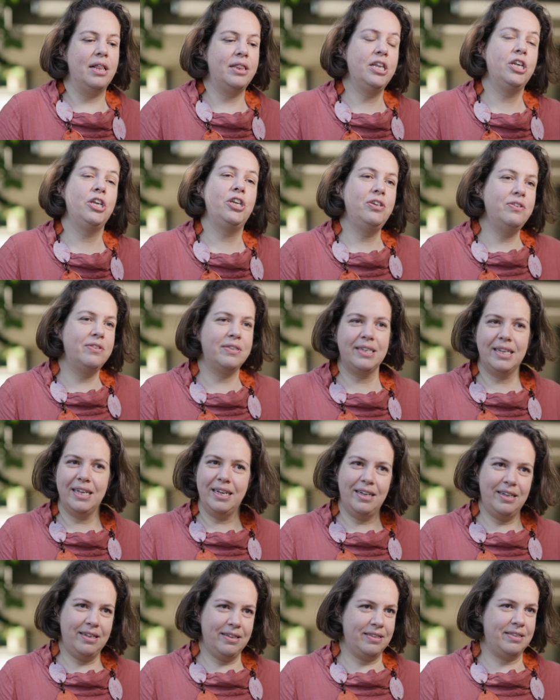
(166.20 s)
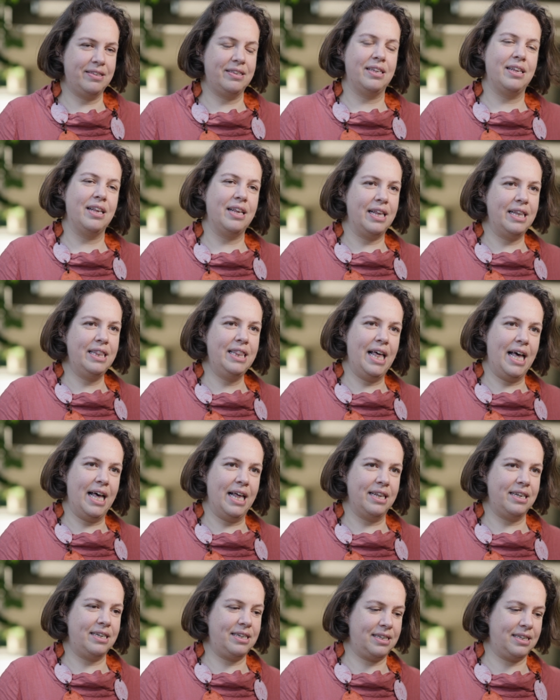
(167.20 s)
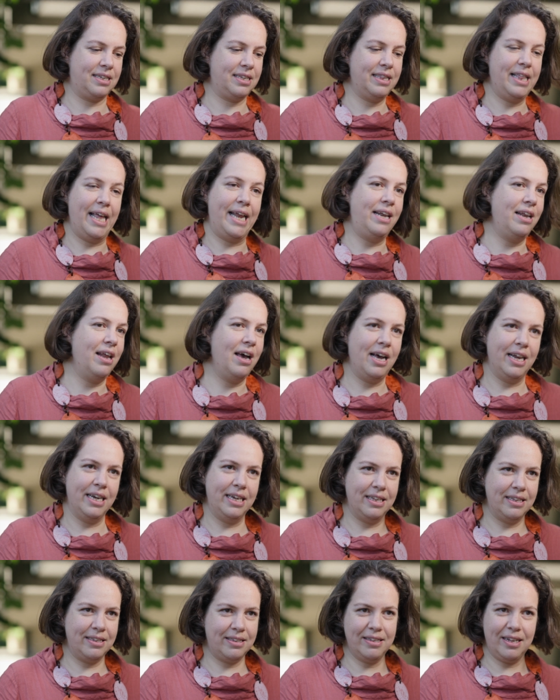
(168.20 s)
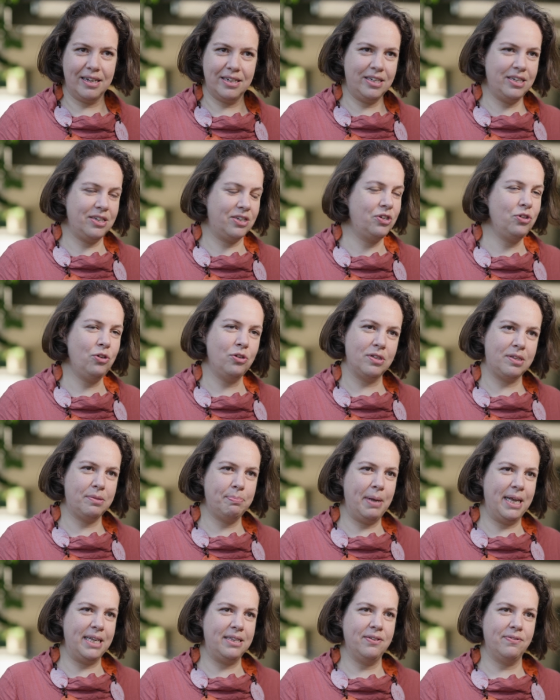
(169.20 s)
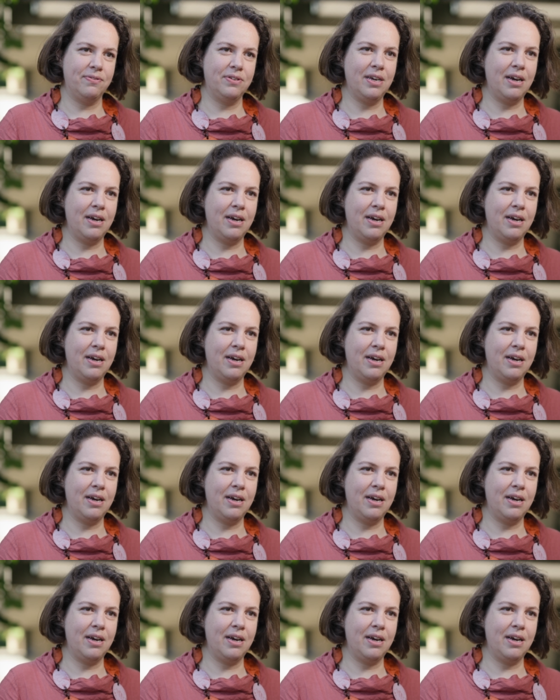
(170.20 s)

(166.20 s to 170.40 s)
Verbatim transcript: the new skills that they learn in such a short space of